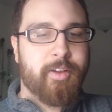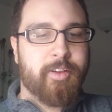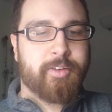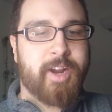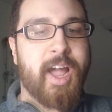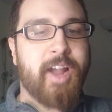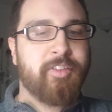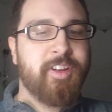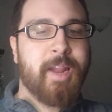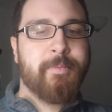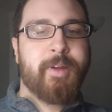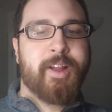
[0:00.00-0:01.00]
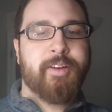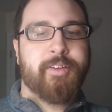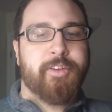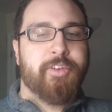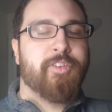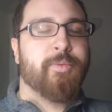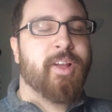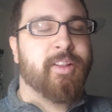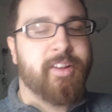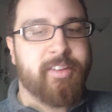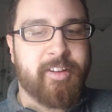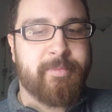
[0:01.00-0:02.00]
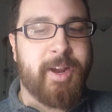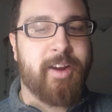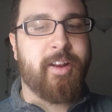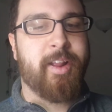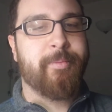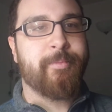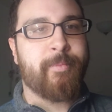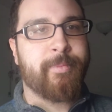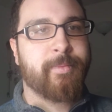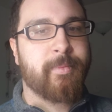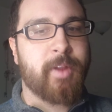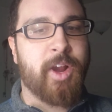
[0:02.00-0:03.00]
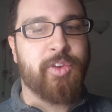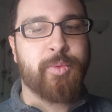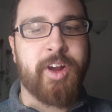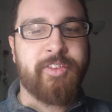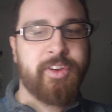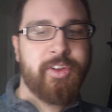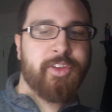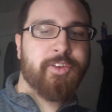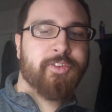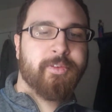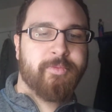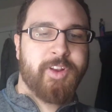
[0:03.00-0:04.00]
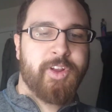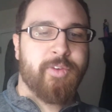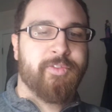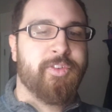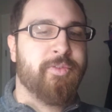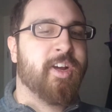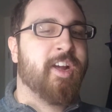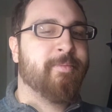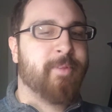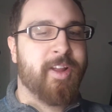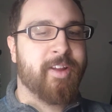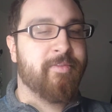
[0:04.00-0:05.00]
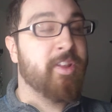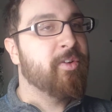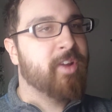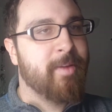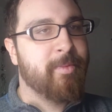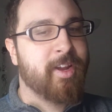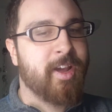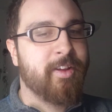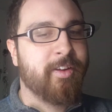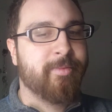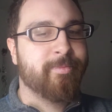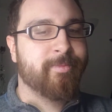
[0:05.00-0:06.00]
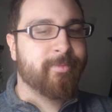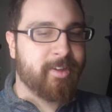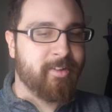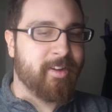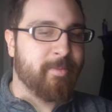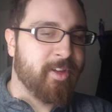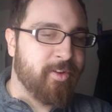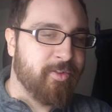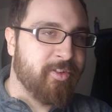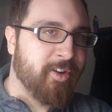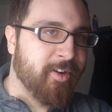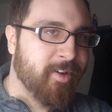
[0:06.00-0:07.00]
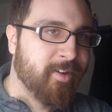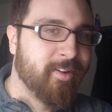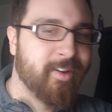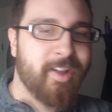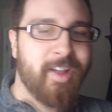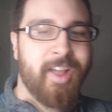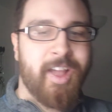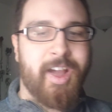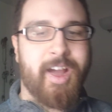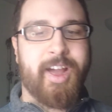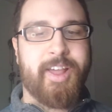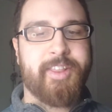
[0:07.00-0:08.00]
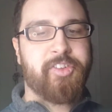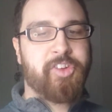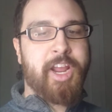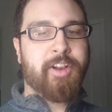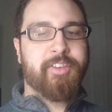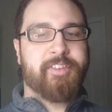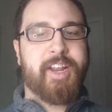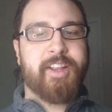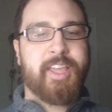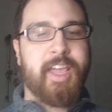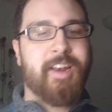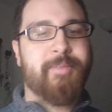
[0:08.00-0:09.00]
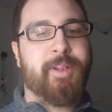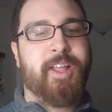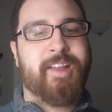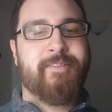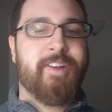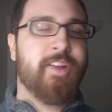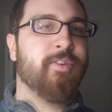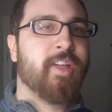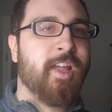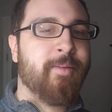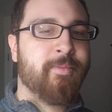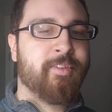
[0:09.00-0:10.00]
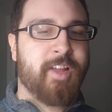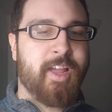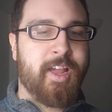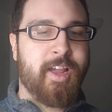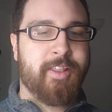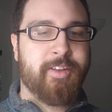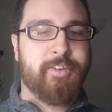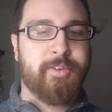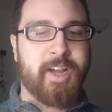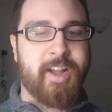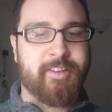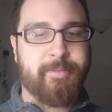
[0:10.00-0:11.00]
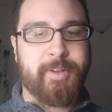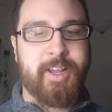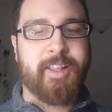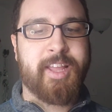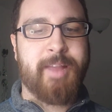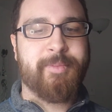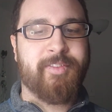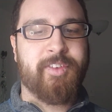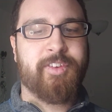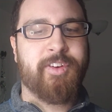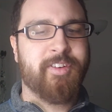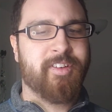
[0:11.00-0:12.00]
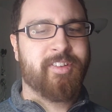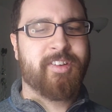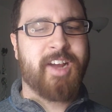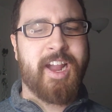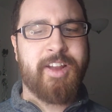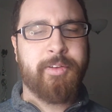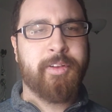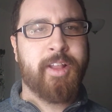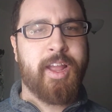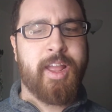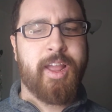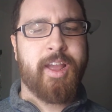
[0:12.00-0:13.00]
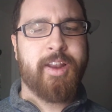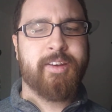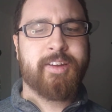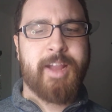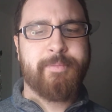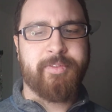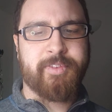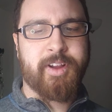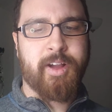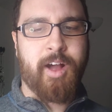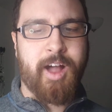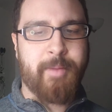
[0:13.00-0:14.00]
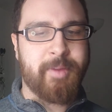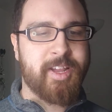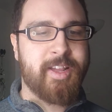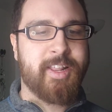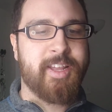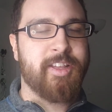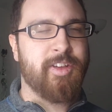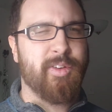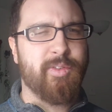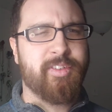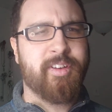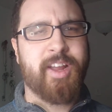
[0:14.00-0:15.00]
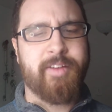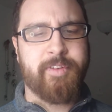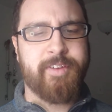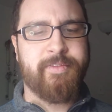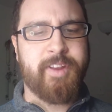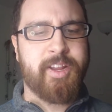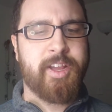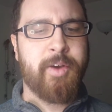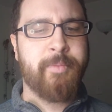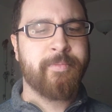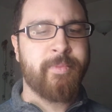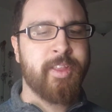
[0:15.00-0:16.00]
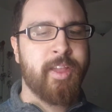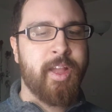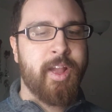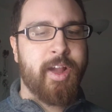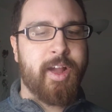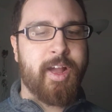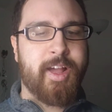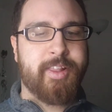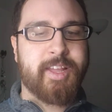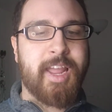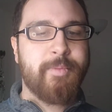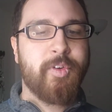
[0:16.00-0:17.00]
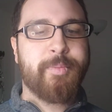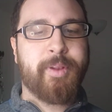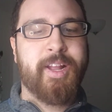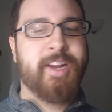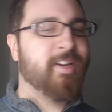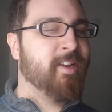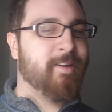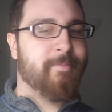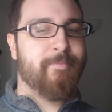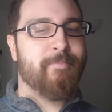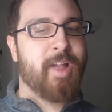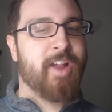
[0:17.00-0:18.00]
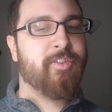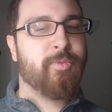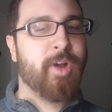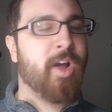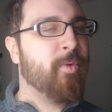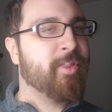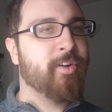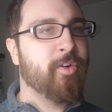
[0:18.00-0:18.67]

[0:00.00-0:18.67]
So I actually came to my conclusion when I least expected it. I was watching a YouTube video of two guys playing a video game together, because I'm a huge nerd. This channel is dedicated to playing video games, and the two guys that play the games have a certain style and type of comedy they use in every video. The game they were playing didn't mesh well with their